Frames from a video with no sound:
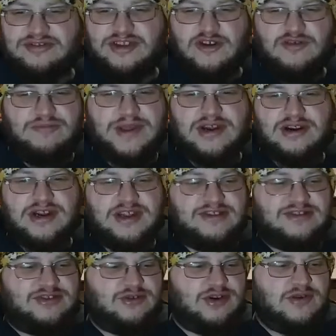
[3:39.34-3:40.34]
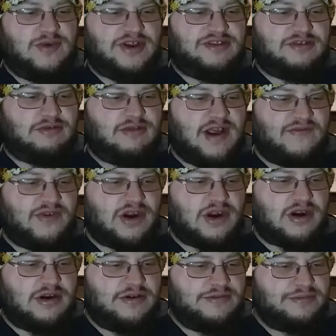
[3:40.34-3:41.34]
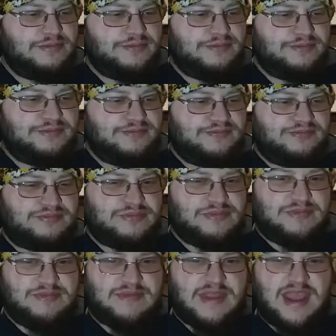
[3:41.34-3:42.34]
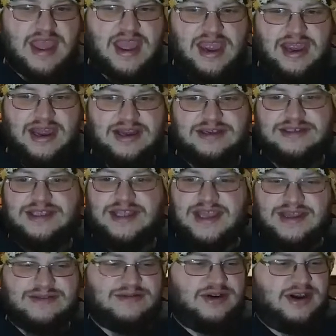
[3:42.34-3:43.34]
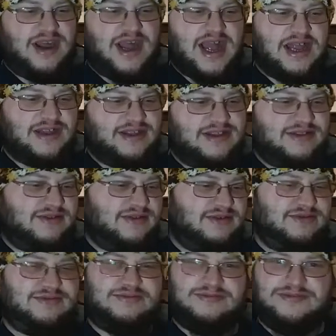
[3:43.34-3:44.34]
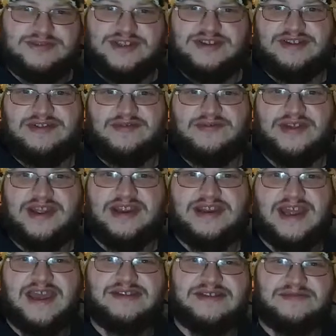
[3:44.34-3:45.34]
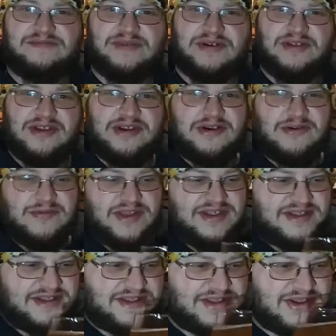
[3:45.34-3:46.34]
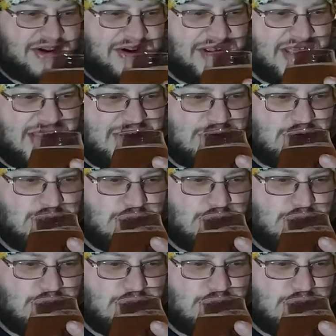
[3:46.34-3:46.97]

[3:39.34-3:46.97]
no bitterness to it whatsoever. Yeah, yeah, oh, I, this is a fantastic Berliner Weiss. Oh yeah.